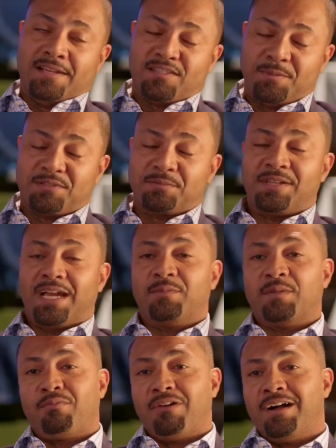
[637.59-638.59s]
spent some time
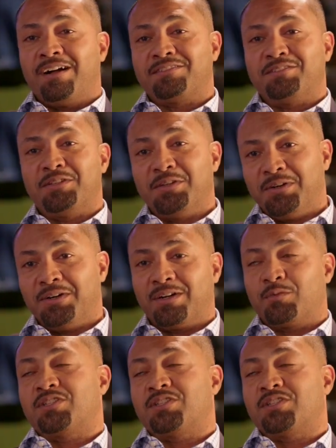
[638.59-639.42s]
in the Bronx, in New York,